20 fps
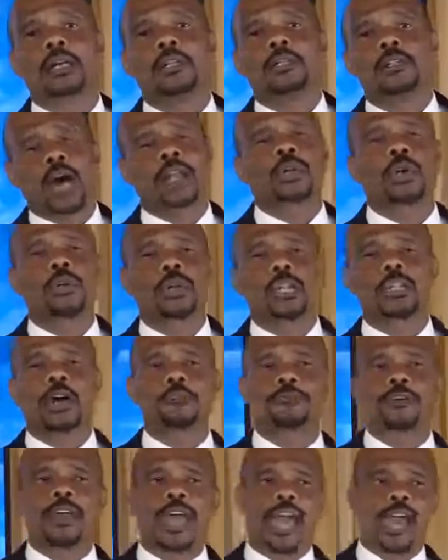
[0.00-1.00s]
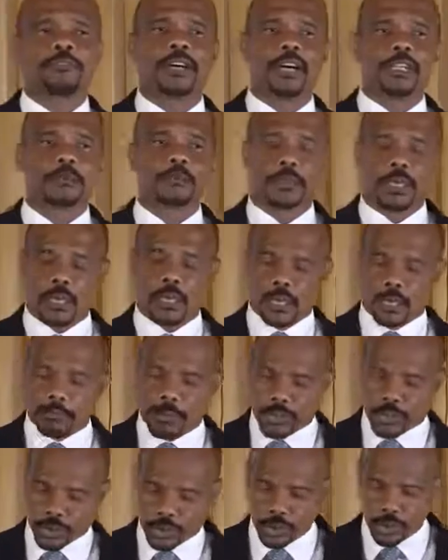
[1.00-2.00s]
not good enough for heaven,
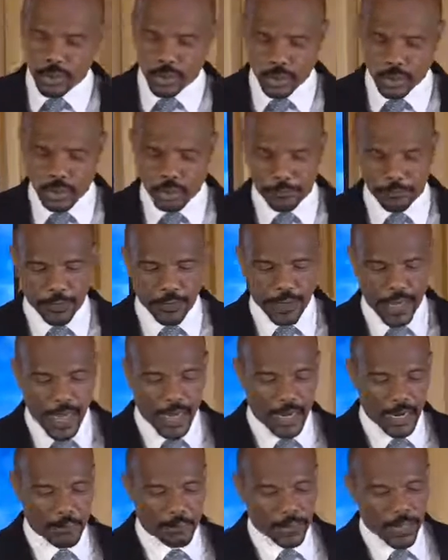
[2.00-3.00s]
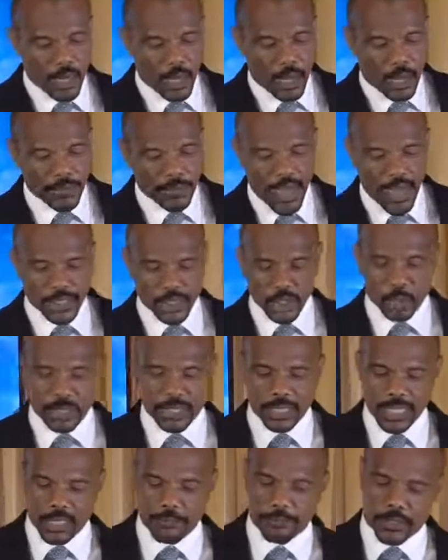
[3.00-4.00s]
but too good for hell, that you would
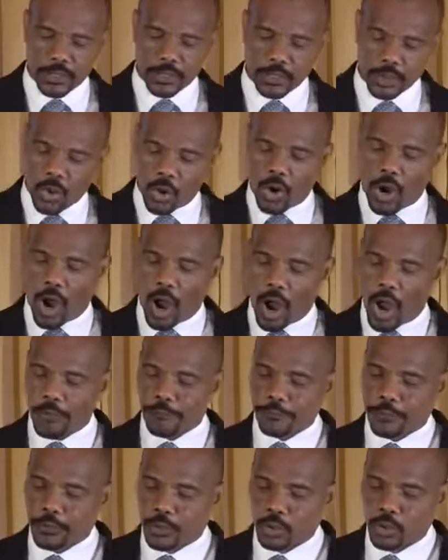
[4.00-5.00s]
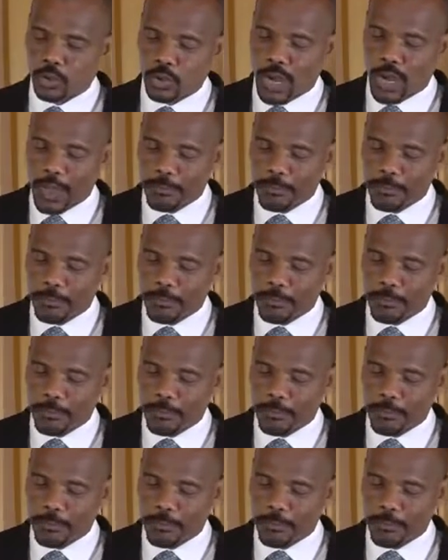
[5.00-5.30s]
even go off to a